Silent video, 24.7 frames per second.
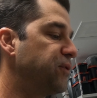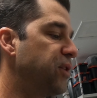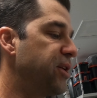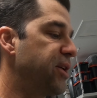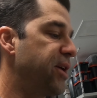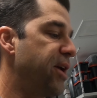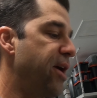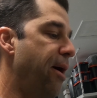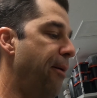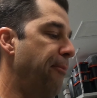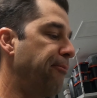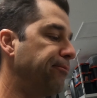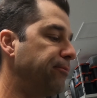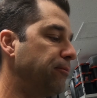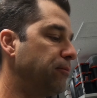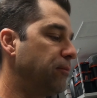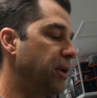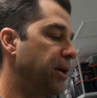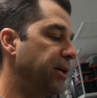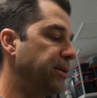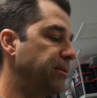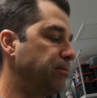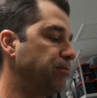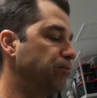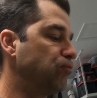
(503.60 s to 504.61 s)
fill you up,
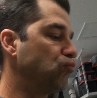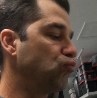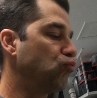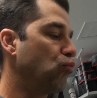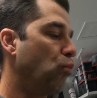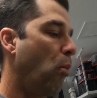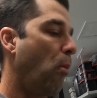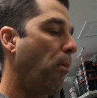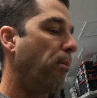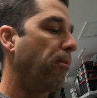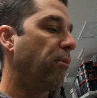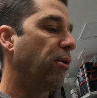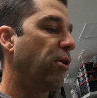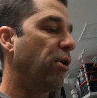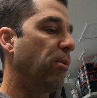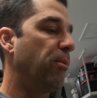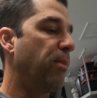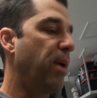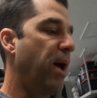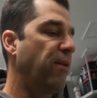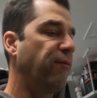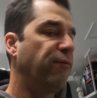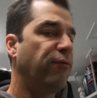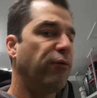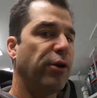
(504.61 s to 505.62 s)
but
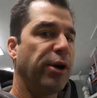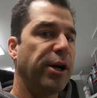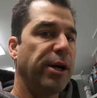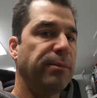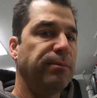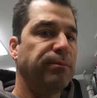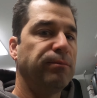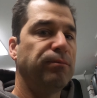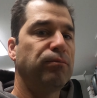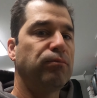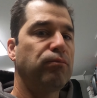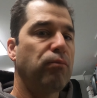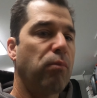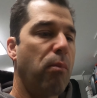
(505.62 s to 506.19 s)
aren't bad for you.